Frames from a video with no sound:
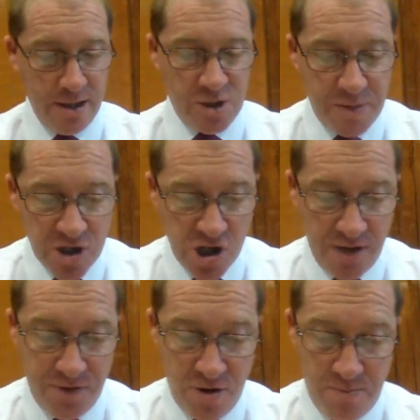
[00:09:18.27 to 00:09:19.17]

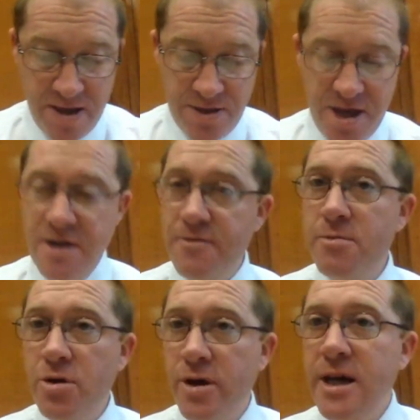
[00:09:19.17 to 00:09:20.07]
Especially if you're a bit thin
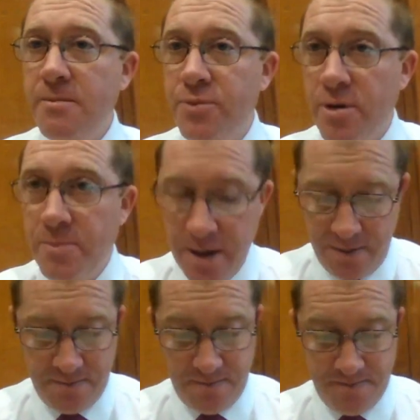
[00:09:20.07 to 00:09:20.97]
from not eating properly.